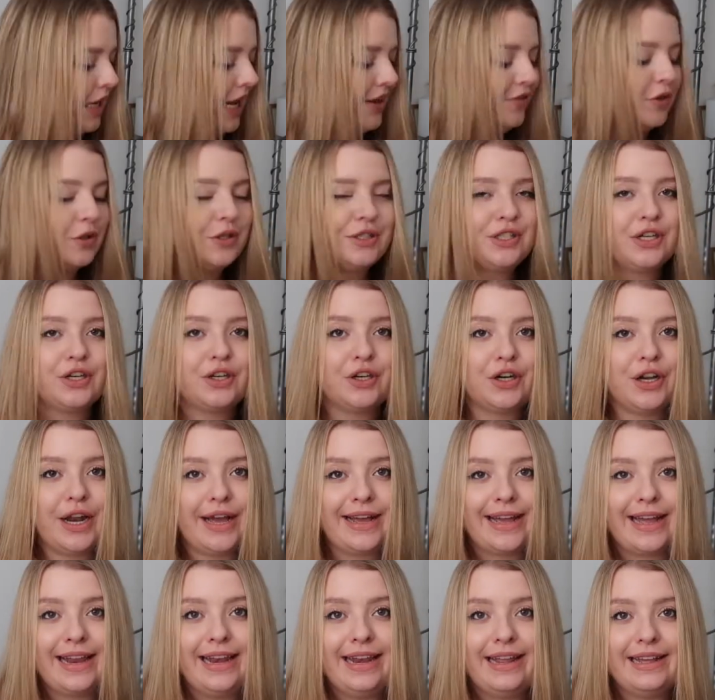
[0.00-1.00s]
I've also got
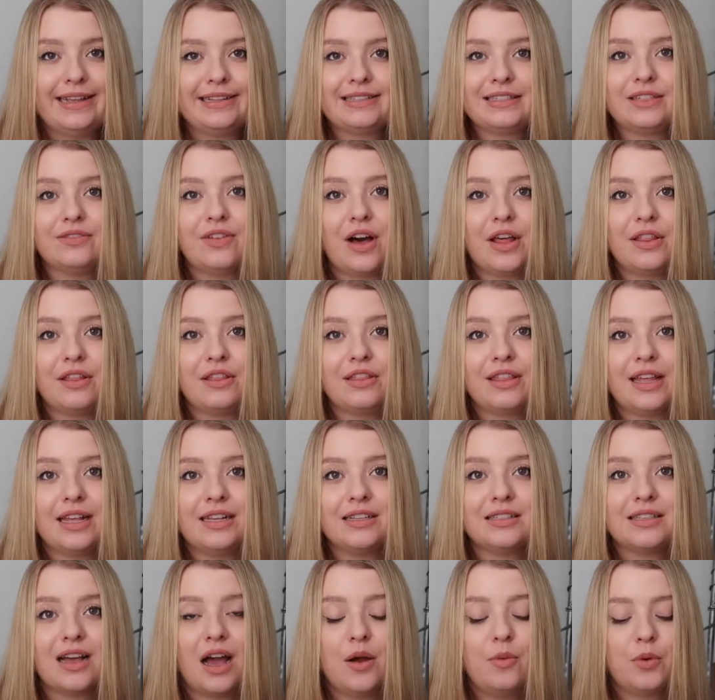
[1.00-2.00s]
like a list of other
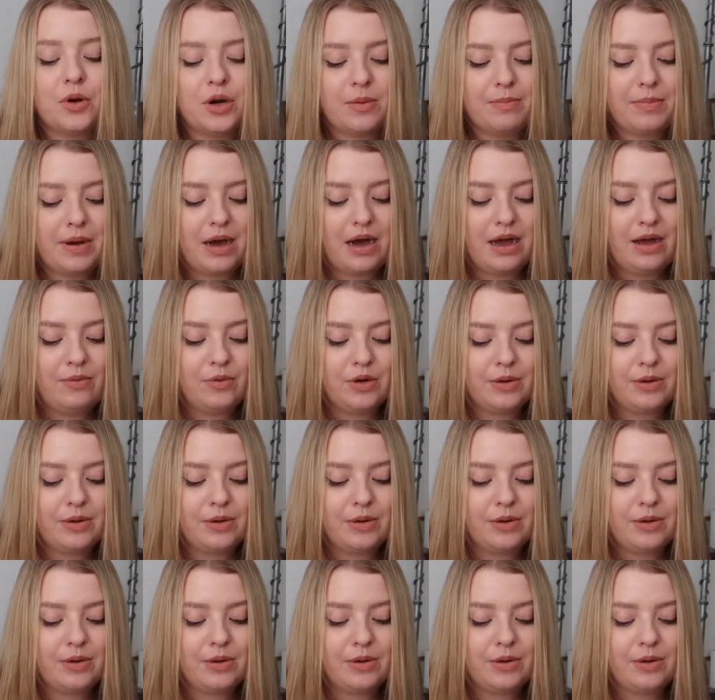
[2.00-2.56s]
things that I want to buy.